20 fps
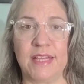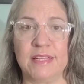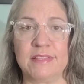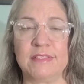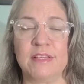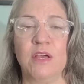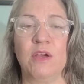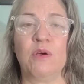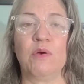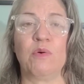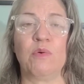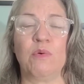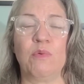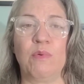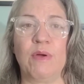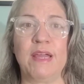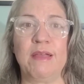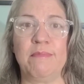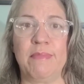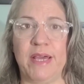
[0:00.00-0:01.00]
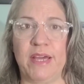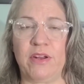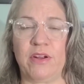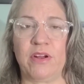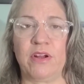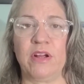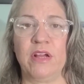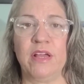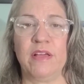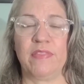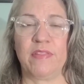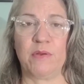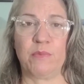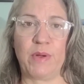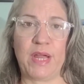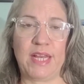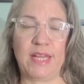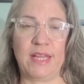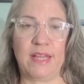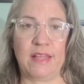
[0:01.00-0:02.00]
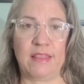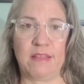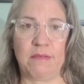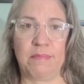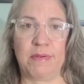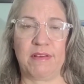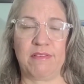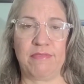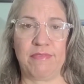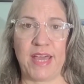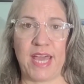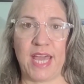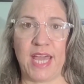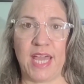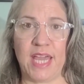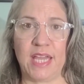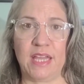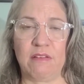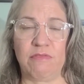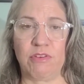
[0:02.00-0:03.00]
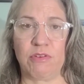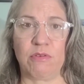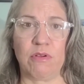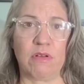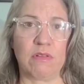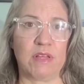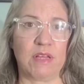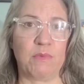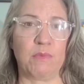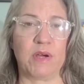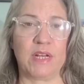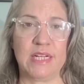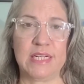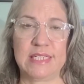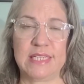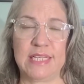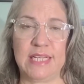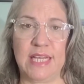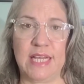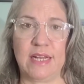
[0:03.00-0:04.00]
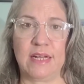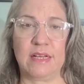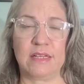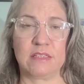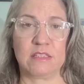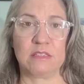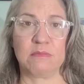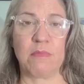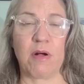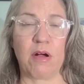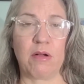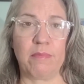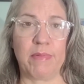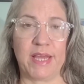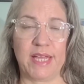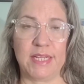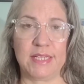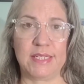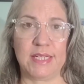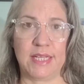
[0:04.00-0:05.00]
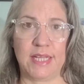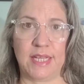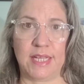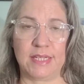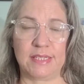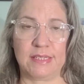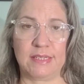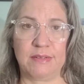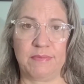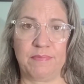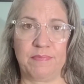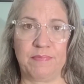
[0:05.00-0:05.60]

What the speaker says: It's way better than waiting at the buffet if you're only wanting to get a small bite to eat.